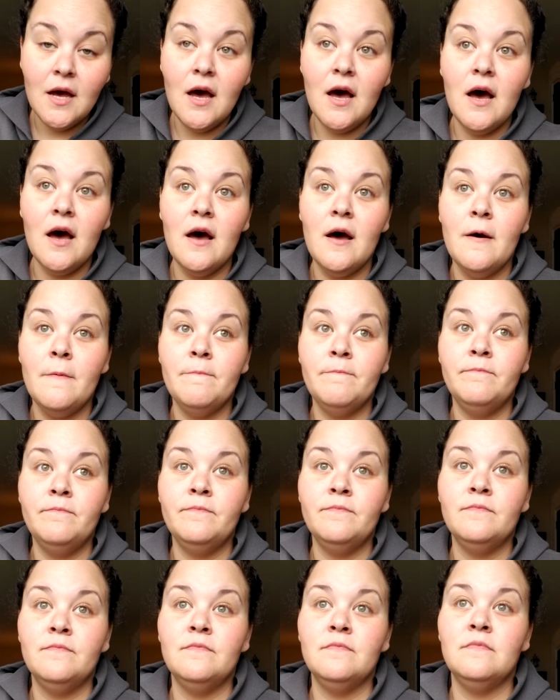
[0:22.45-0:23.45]
I
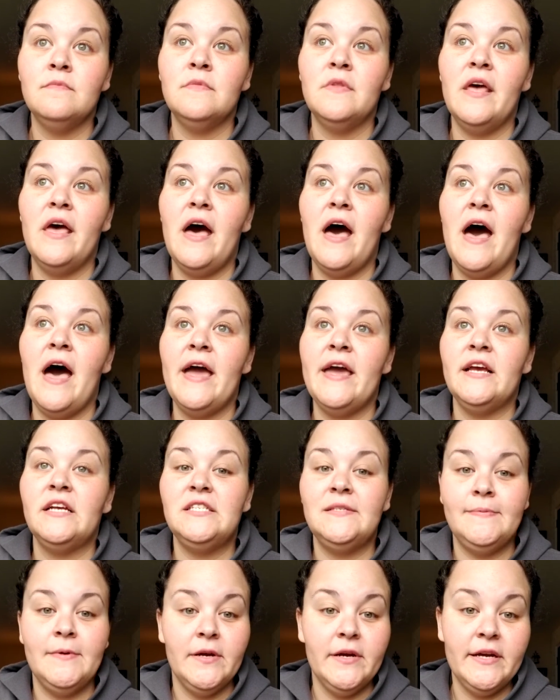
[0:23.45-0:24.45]

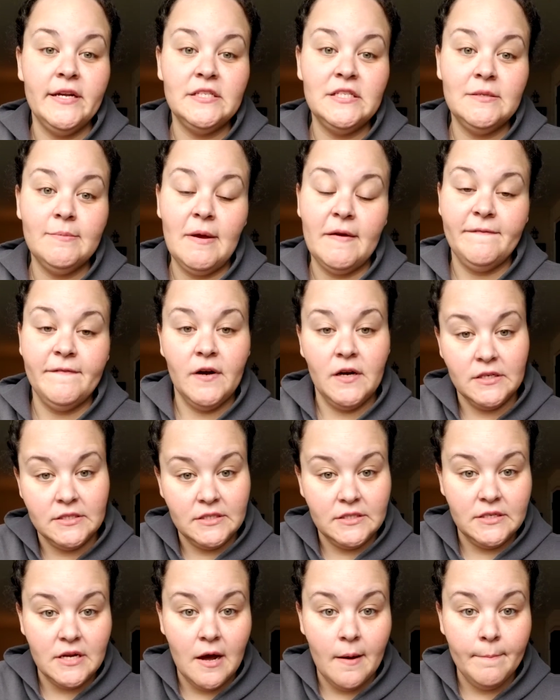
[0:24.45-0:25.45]
experienced my
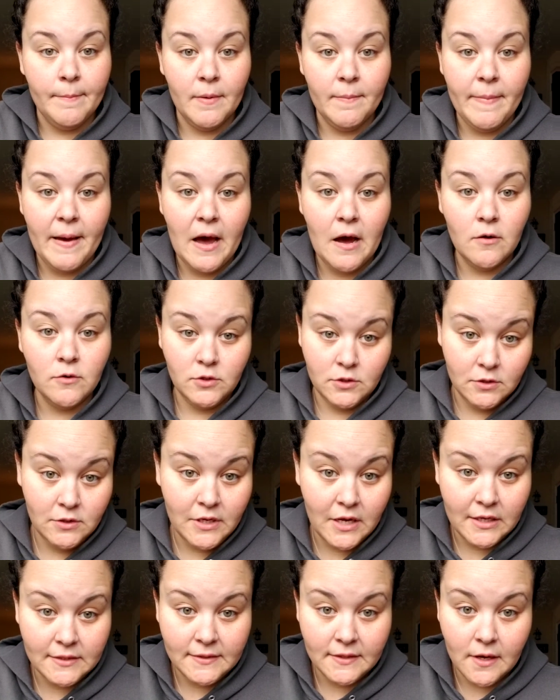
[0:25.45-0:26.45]
first dump about 2
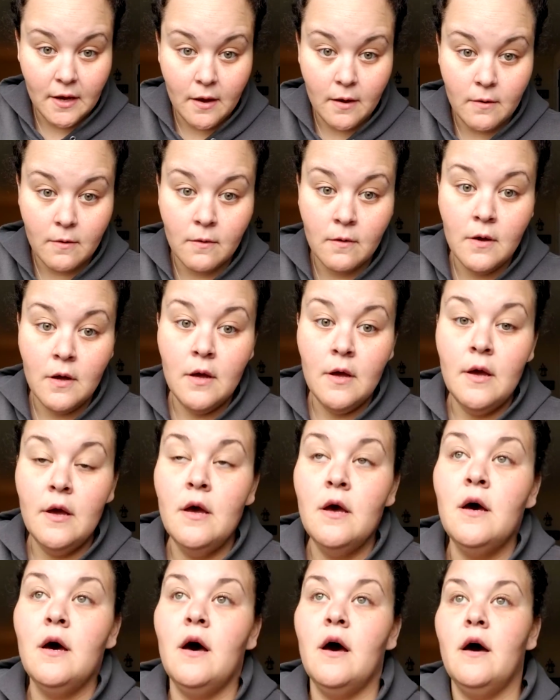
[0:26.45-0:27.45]
days ago.
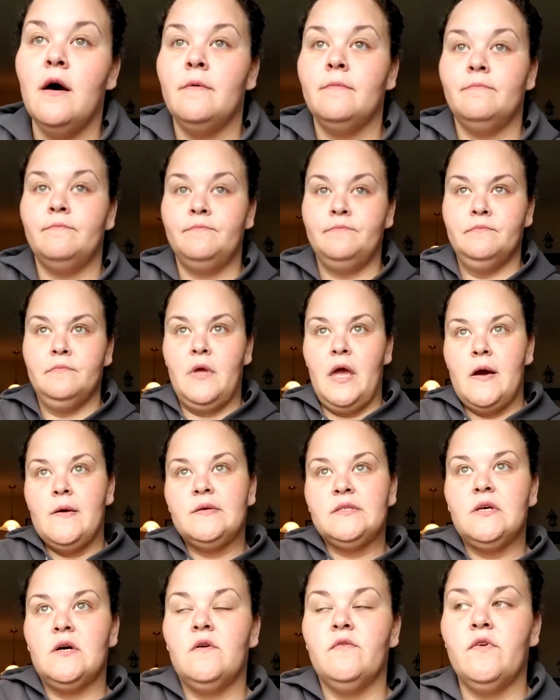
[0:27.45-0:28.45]
I
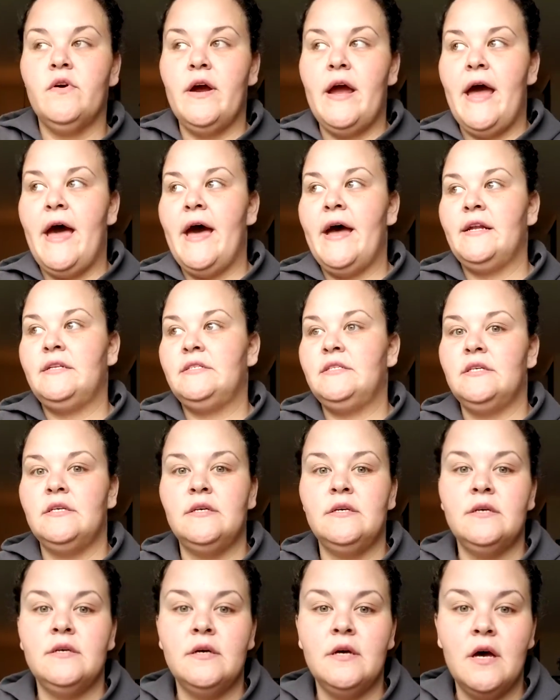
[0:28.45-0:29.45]
was over at
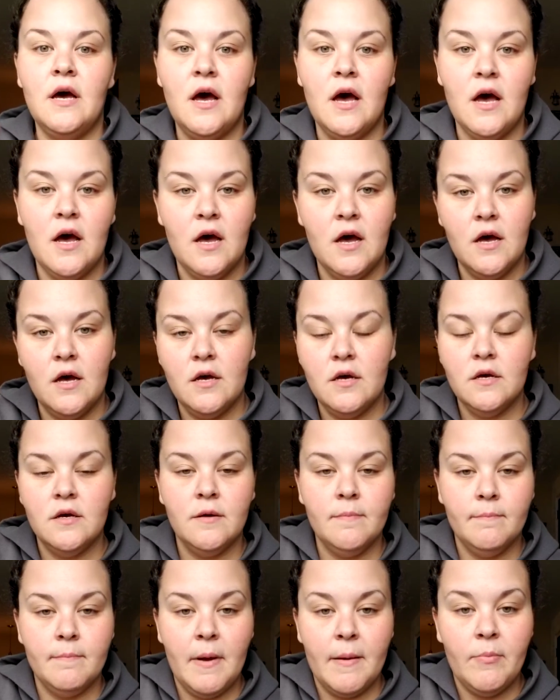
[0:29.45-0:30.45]

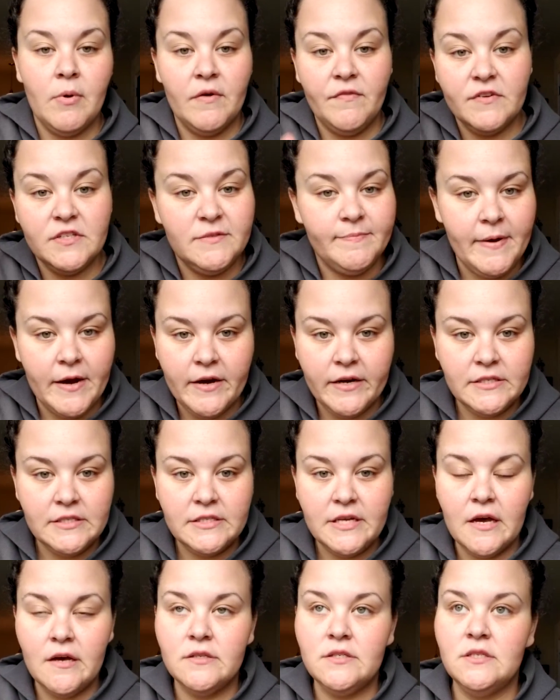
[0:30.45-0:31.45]
my boyfriend's parents'
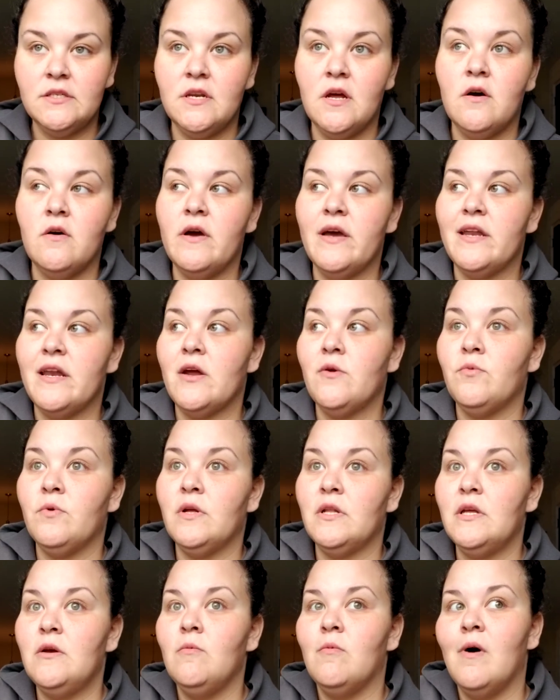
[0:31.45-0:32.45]
house, and I
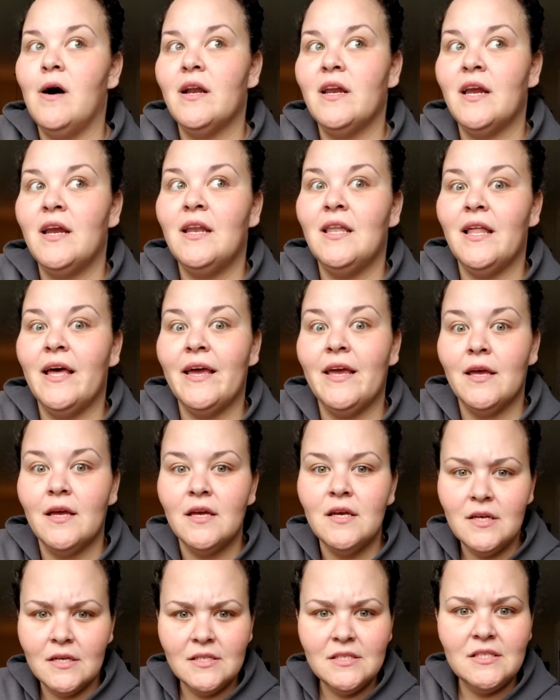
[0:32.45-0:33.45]
really wanted like
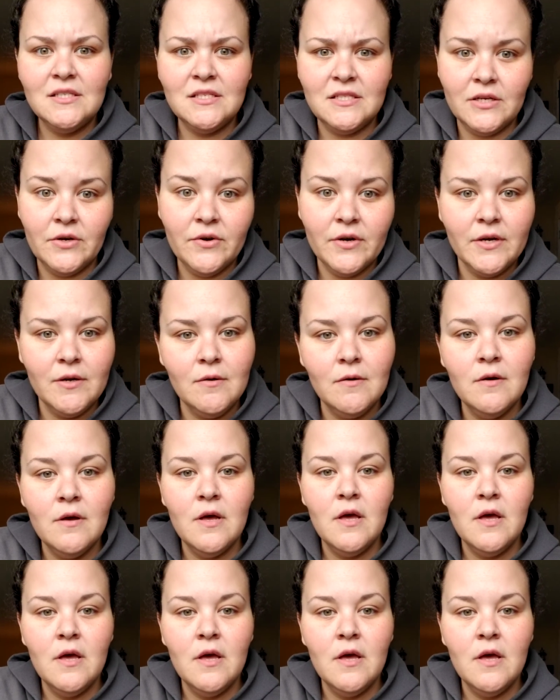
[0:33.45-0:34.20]
cereal.